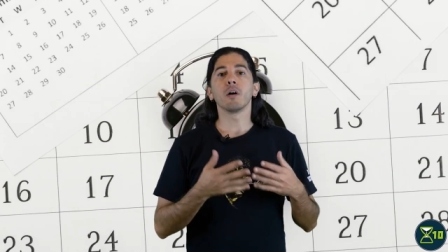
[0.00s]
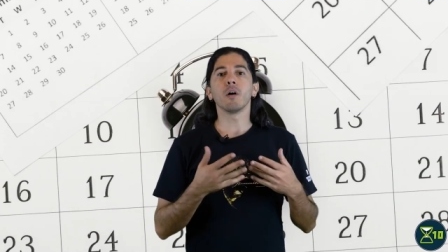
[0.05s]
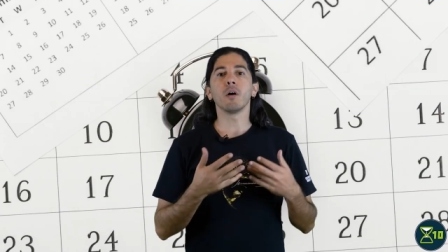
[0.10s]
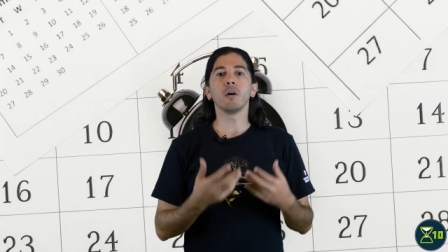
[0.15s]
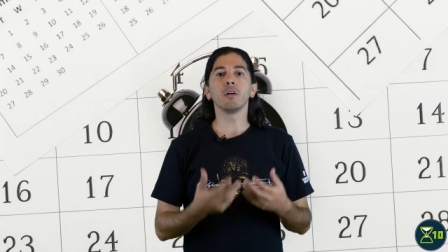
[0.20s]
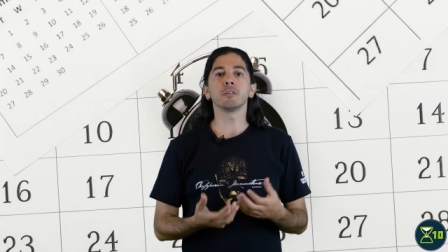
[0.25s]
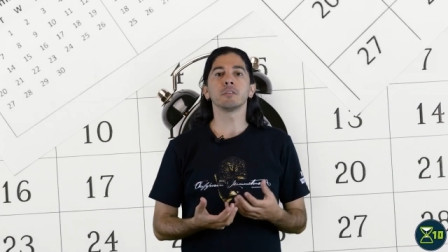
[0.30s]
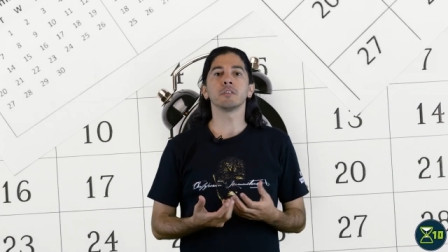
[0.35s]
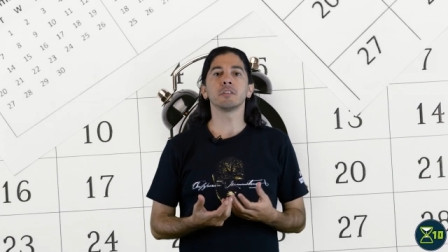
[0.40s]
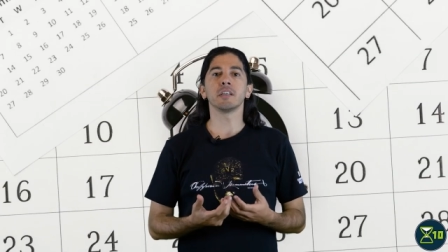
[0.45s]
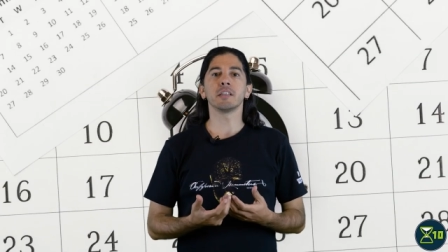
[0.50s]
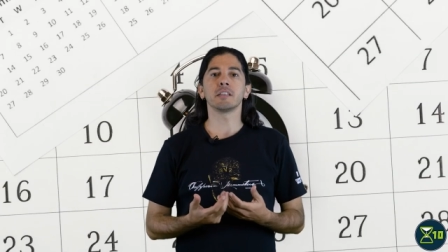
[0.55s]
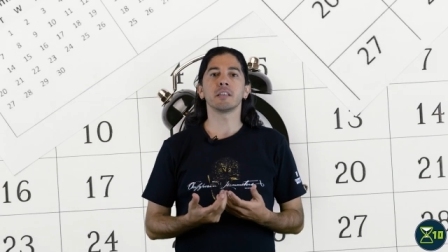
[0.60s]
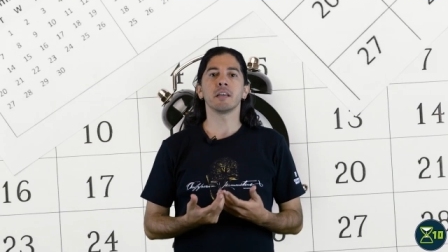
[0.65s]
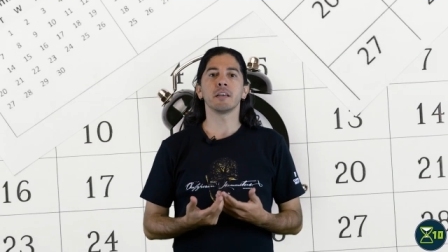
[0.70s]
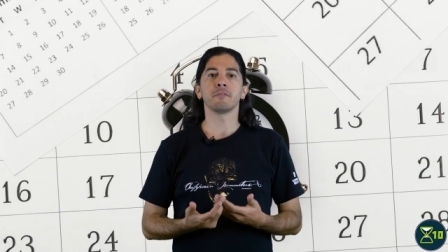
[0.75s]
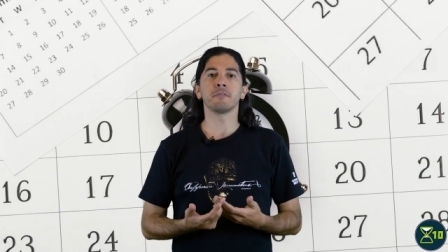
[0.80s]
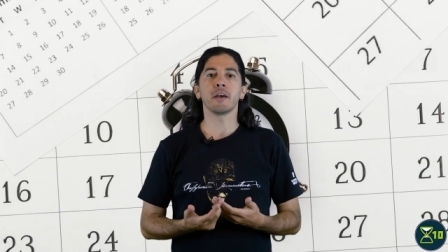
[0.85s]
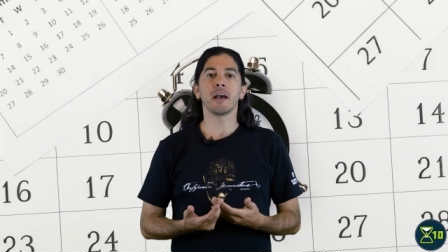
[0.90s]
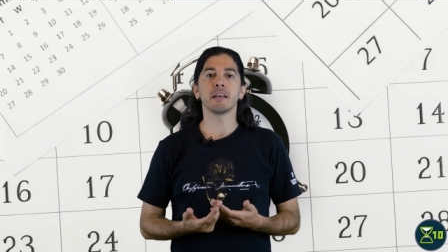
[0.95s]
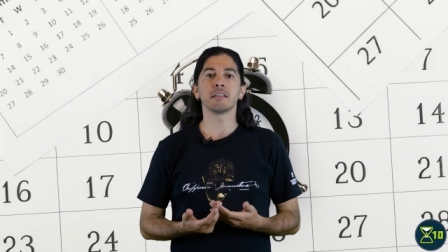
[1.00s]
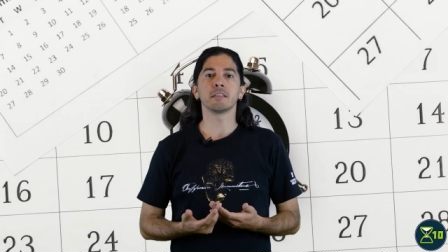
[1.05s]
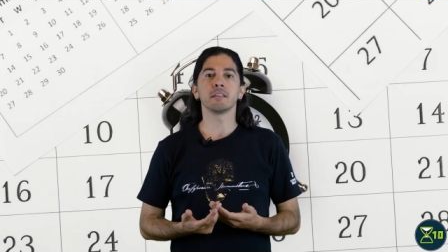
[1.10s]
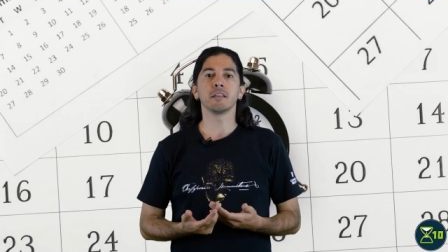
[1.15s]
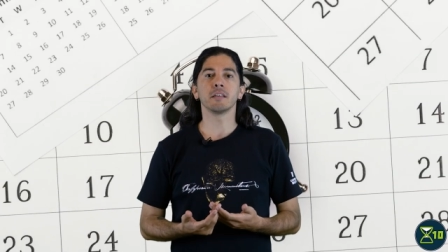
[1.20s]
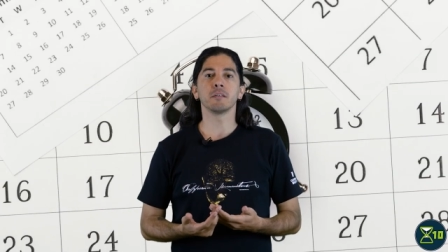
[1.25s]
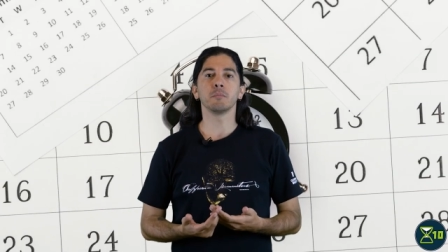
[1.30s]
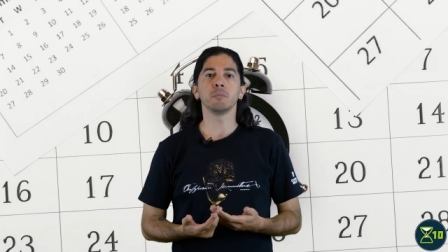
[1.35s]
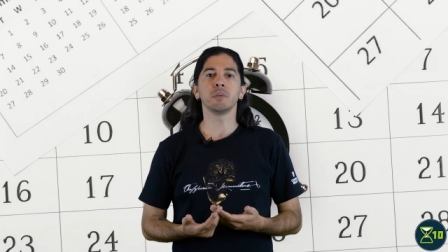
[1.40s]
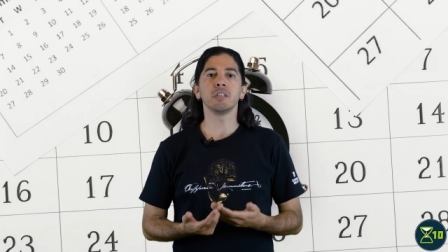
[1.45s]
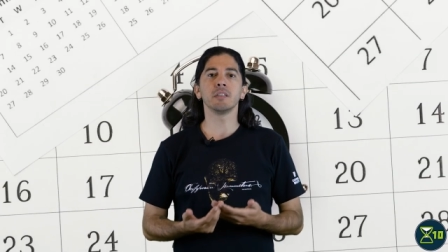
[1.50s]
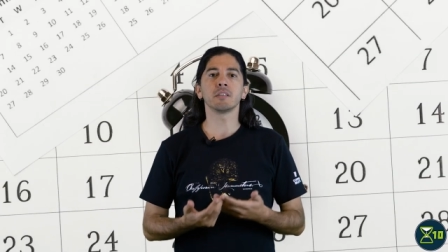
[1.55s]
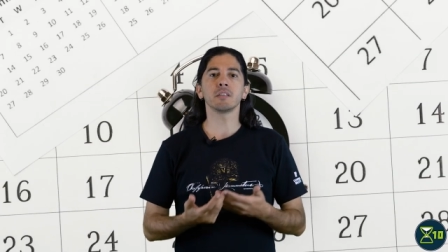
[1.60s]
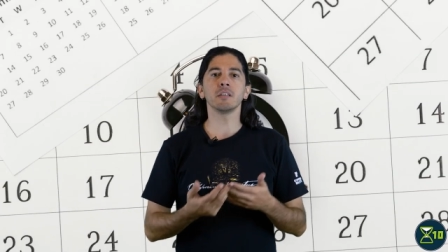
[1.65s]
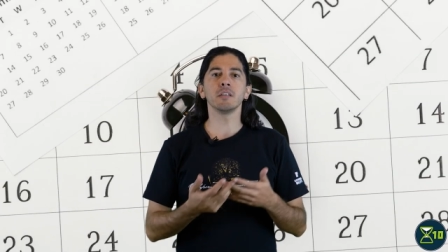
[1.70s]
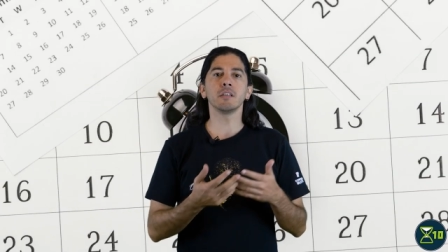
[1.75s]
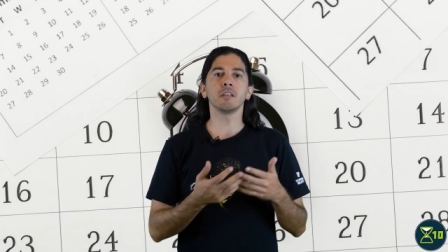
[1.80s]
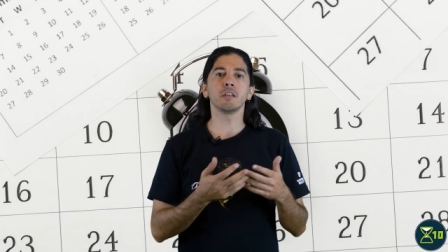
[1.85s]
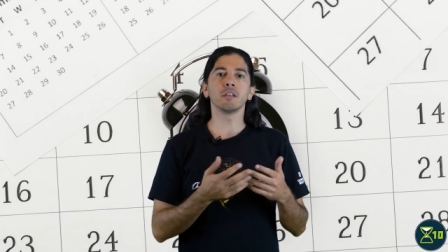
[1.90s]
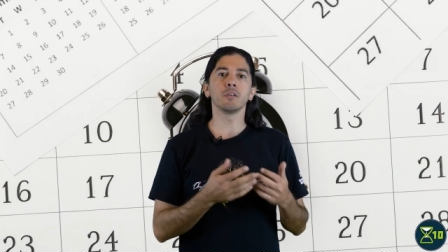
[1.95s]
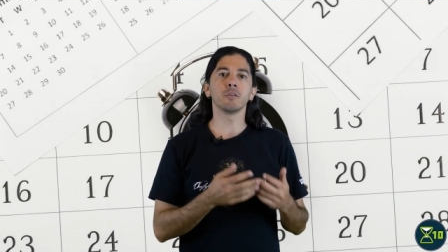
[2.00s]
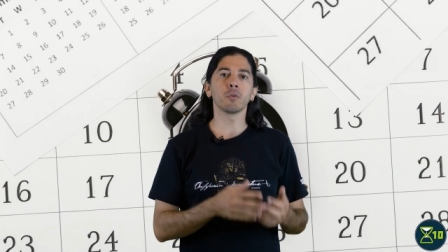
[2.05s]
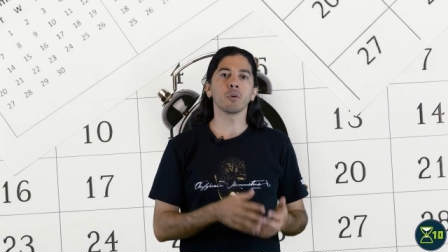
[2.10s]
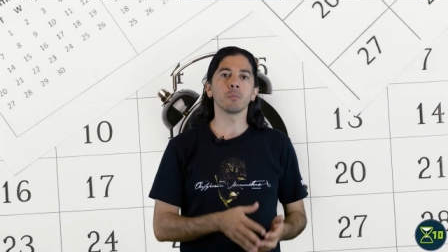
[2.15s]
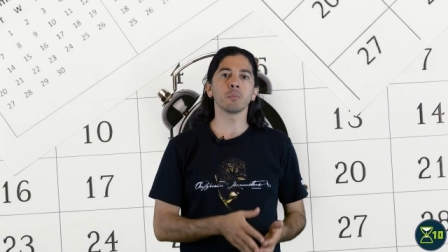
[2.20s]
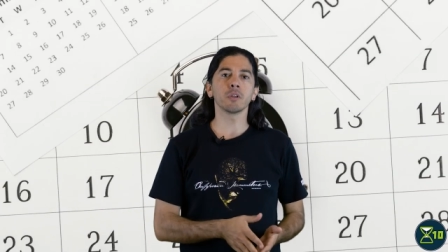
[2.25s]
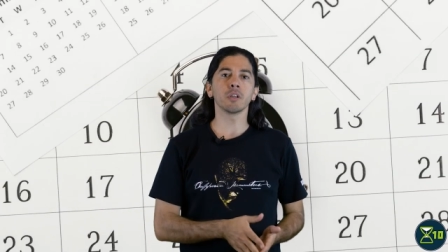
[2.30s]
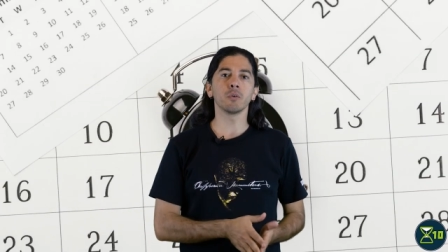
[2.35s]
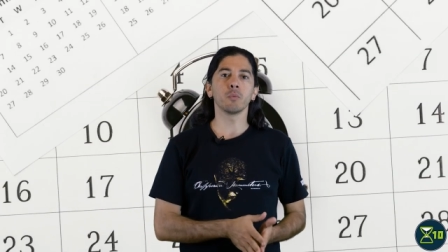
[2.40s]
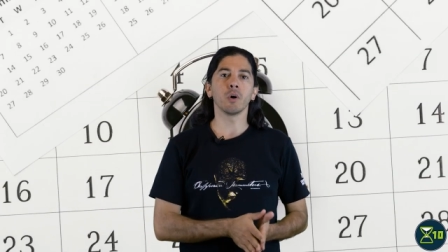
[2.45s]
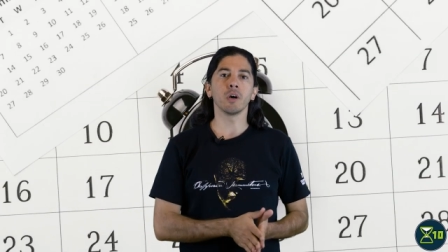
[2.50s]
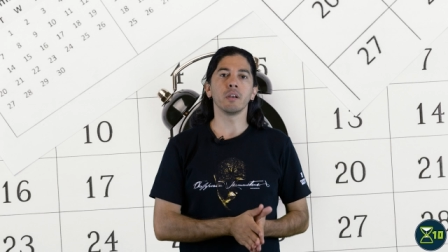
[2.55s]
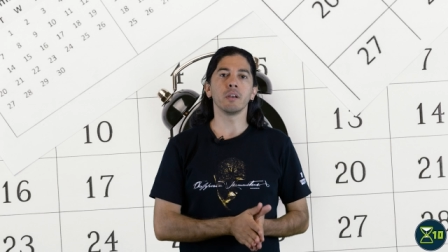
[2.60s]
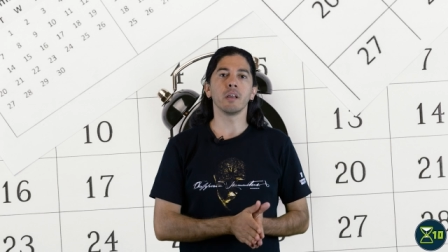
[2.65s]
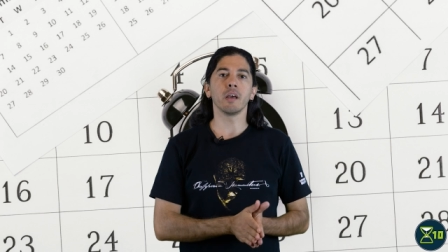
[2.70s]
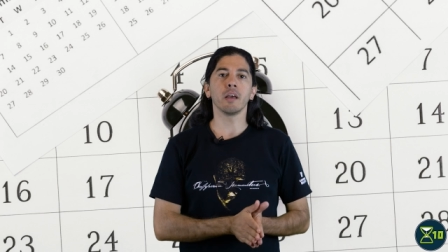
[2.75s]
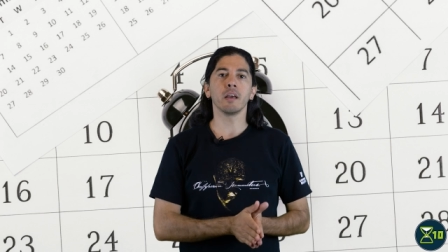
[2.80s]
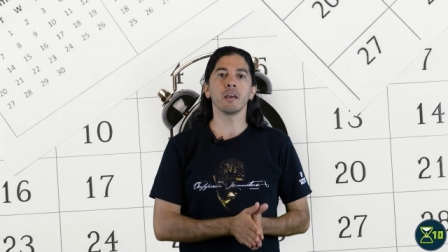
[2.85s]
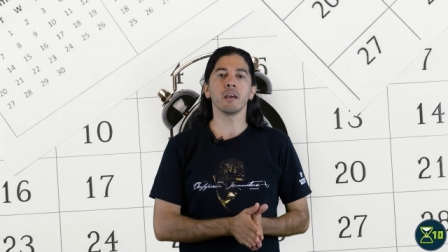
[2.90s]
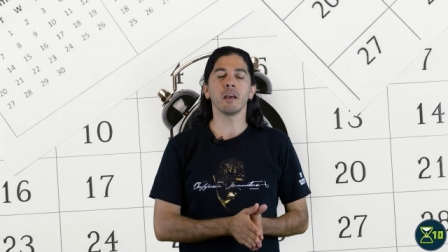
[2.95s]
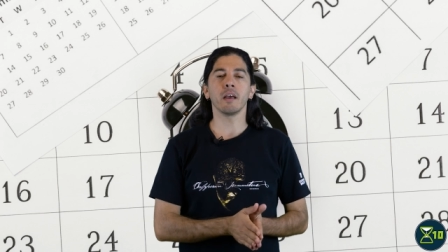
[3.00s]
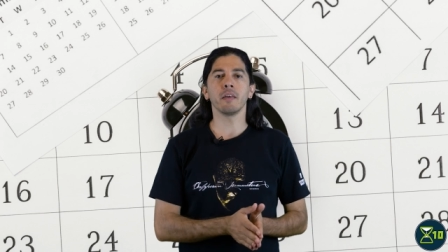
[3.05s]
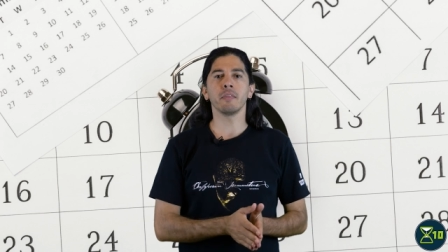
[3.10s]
alternate day fasting means eating normally one day